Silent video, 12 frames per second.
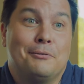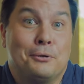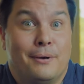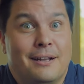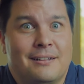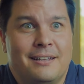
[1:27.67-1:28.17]
uh,
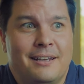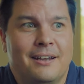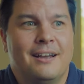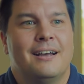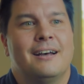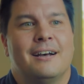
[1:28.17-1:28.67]
directly
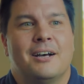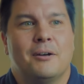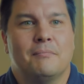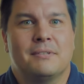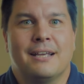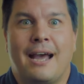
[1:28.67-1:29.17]

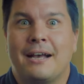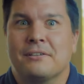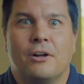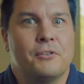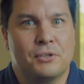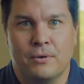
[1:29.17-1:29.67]
um, to
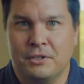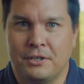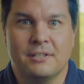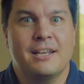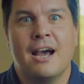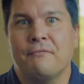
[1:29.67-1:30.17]
ask all these
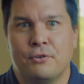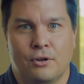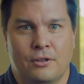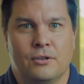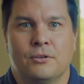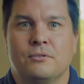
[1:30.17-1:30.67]
questions after
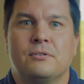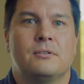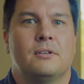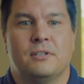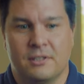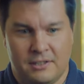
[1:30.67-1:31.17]

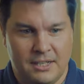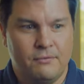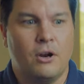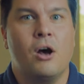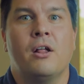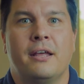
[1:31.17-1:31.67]
close. Just
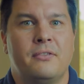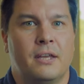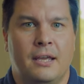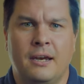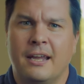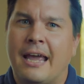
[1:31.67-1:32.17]
leave it all in,
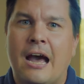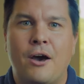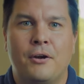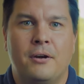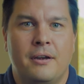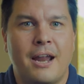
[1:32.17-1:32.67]
the, in a
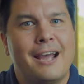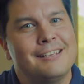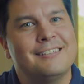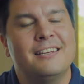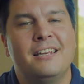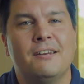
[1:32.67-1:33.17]
counter,
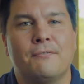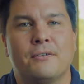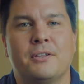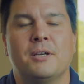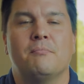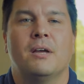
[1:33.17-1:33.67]
nice and neat
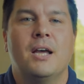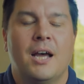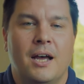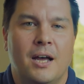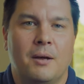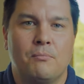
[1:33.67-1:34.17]
for them
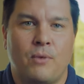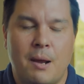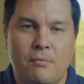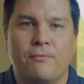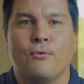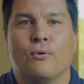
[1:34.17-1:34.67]
um,
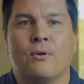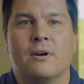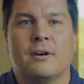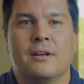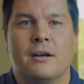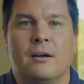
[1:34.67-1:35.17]
right
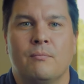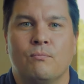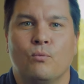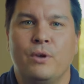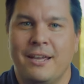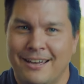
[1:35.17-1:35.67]
before
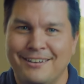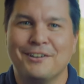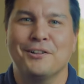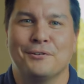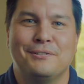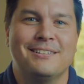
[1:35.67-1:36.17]
um, we head
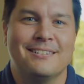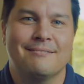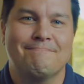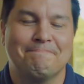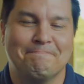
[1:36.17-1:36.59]
to closing.